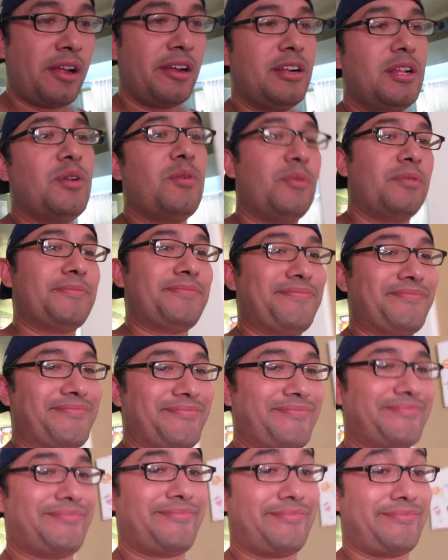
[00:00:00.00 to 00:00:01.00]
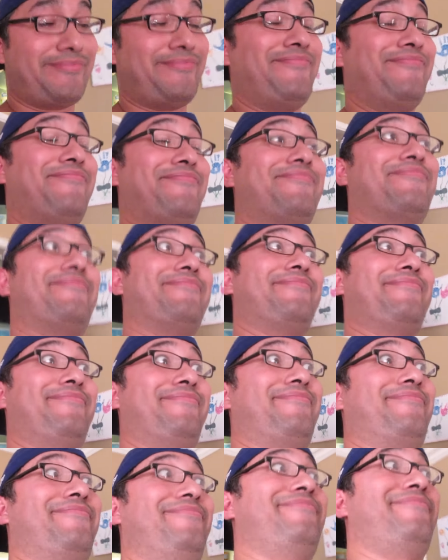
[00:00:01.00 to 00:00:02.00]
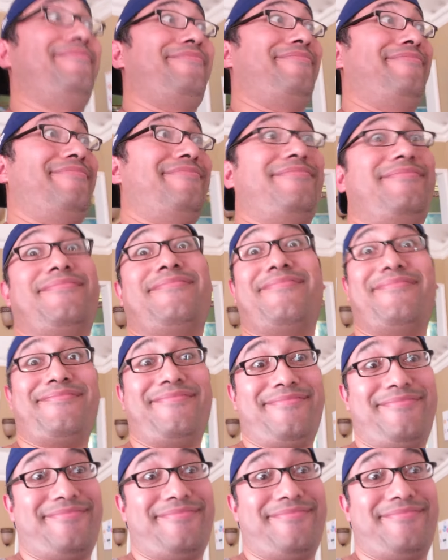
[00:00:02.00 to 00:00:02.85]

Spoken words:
(no one is talking)